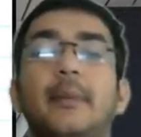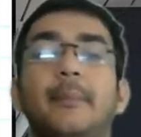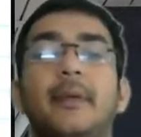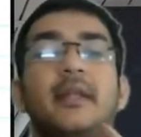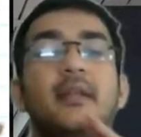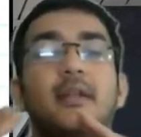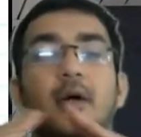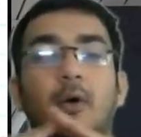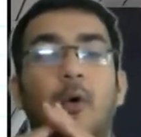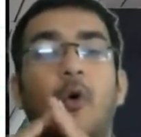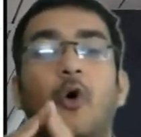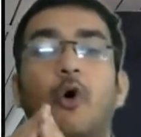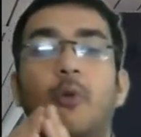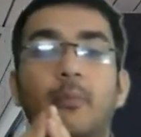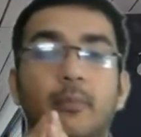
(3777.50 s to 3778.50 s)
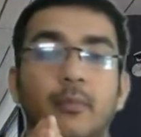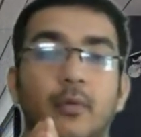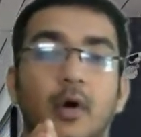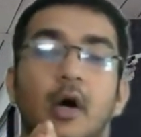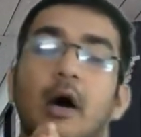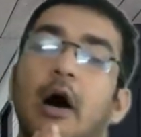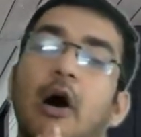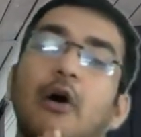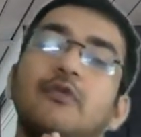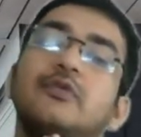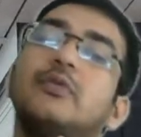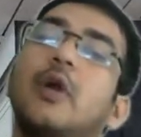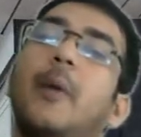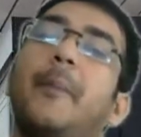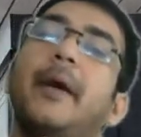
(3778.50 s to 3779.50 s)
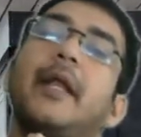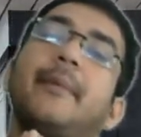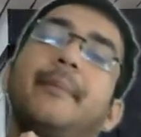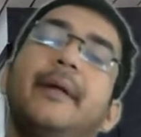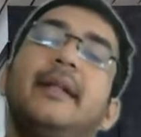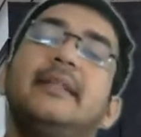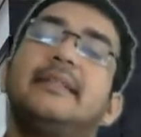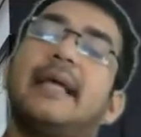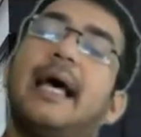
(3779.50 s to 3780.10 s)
mean the home. House property means